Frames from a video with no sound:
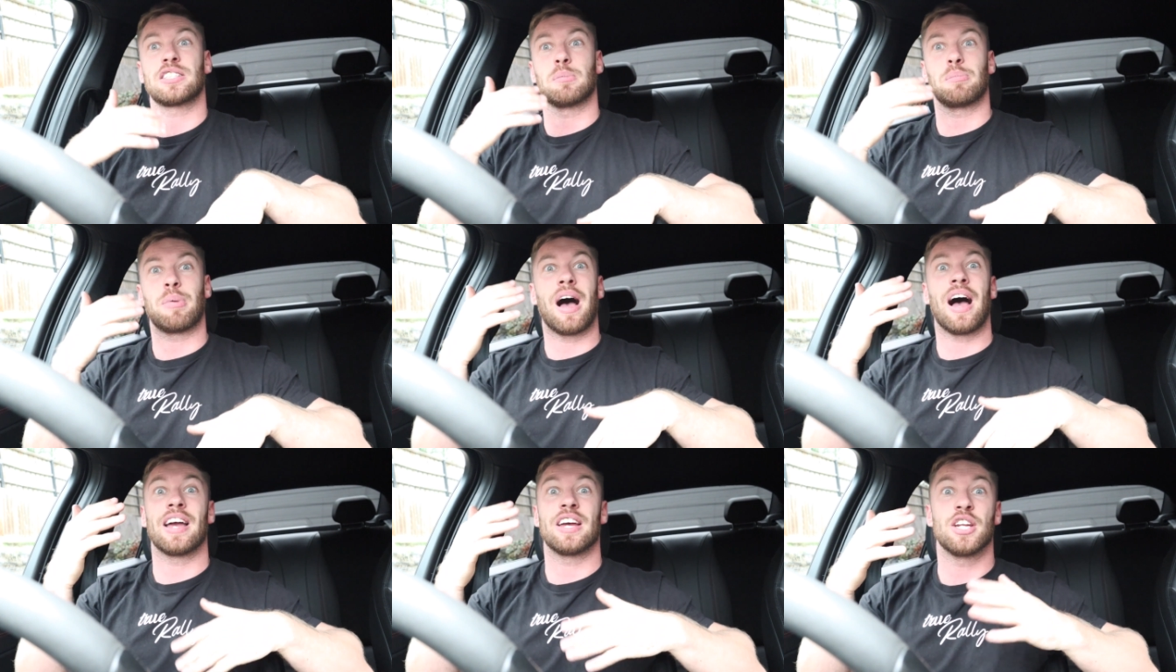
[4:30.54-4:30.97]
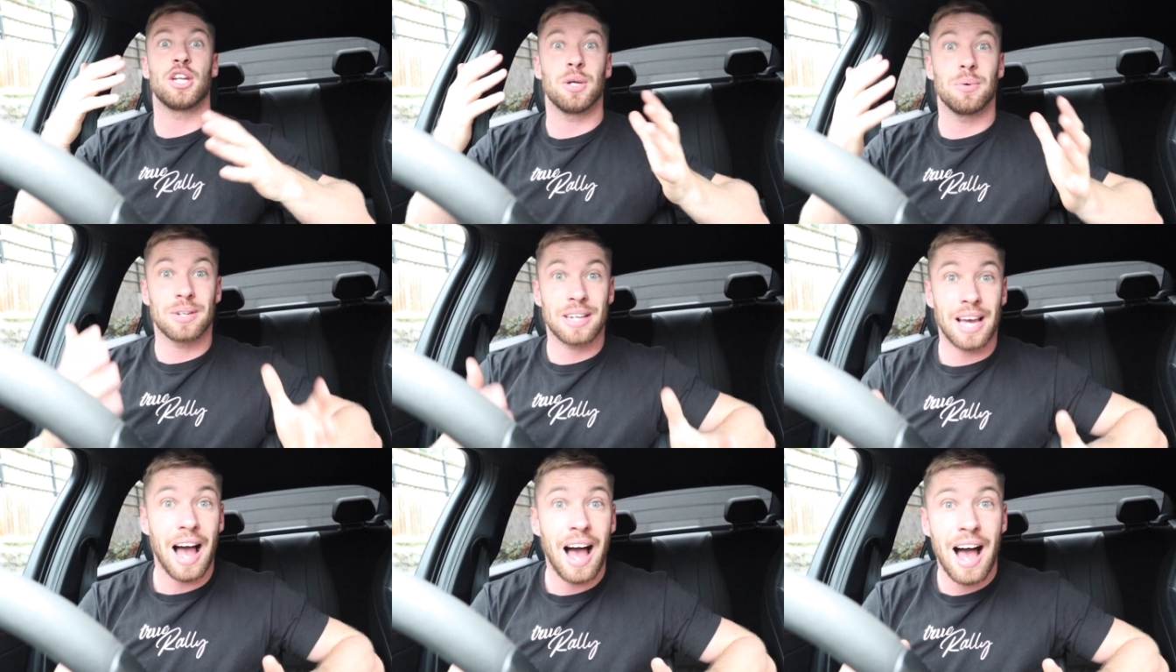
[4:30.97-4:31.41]
to buy a
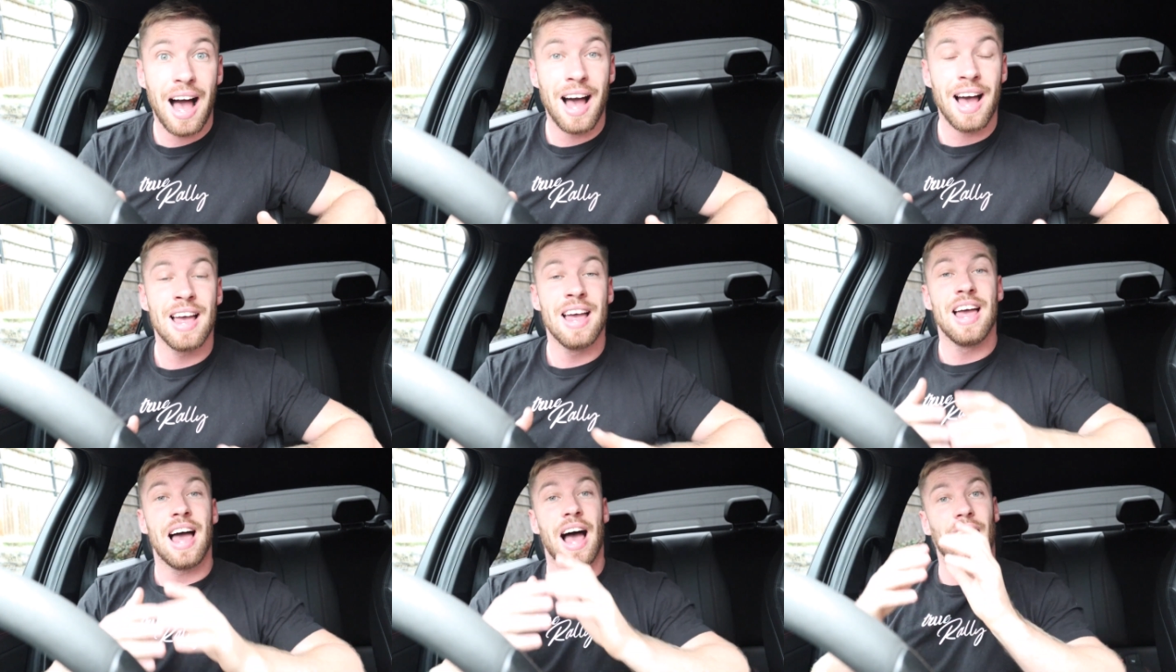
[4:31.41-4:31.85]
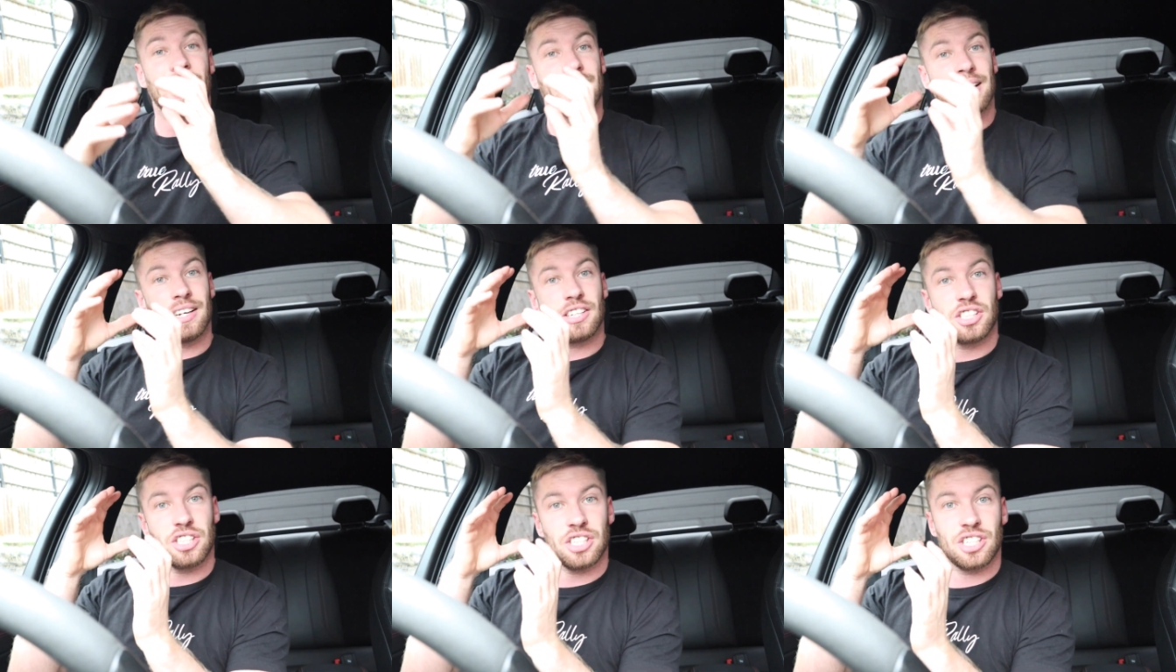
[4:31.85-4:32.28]
new car, I can
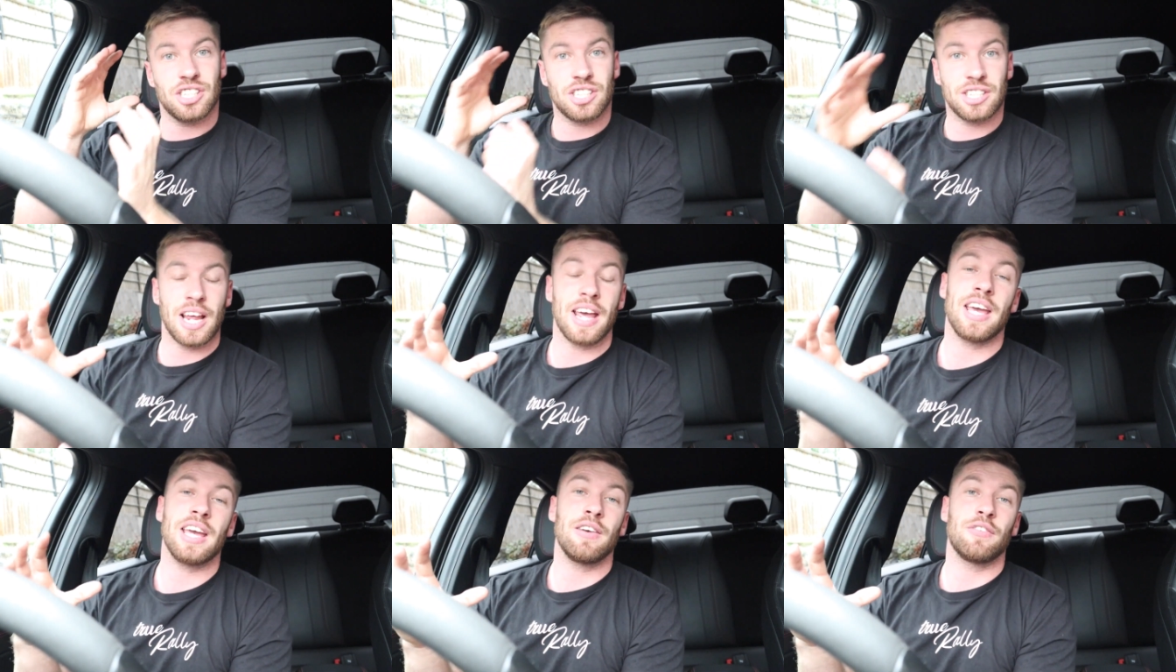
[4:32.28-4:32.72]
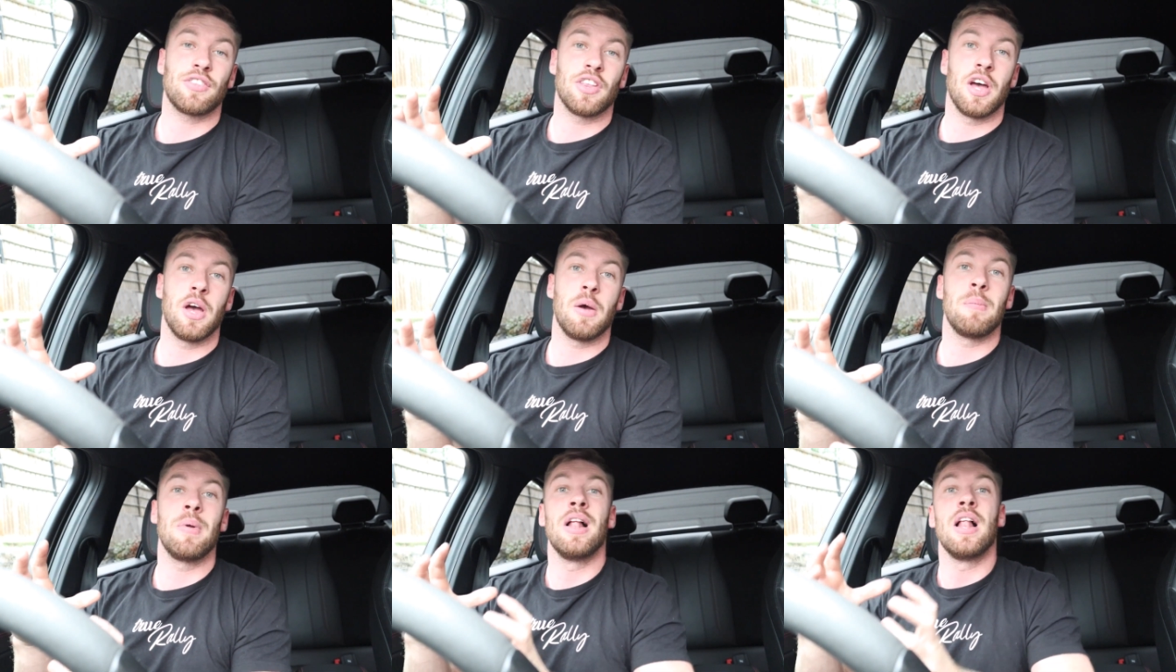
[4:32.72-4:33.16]
actually save
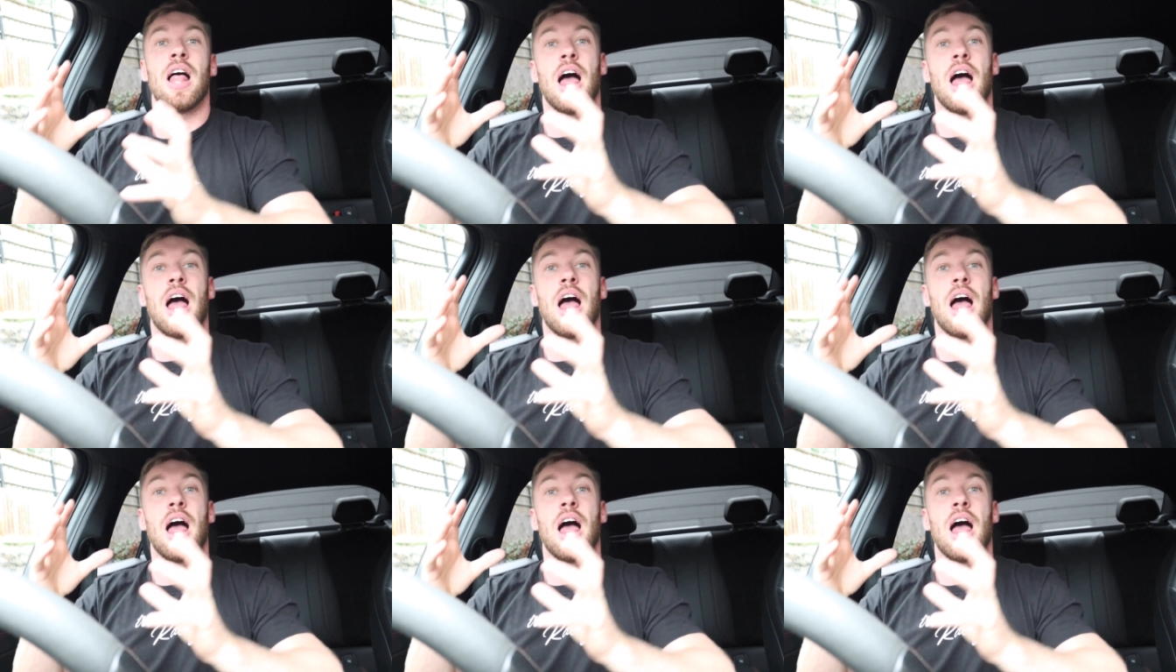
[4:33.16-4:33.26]
them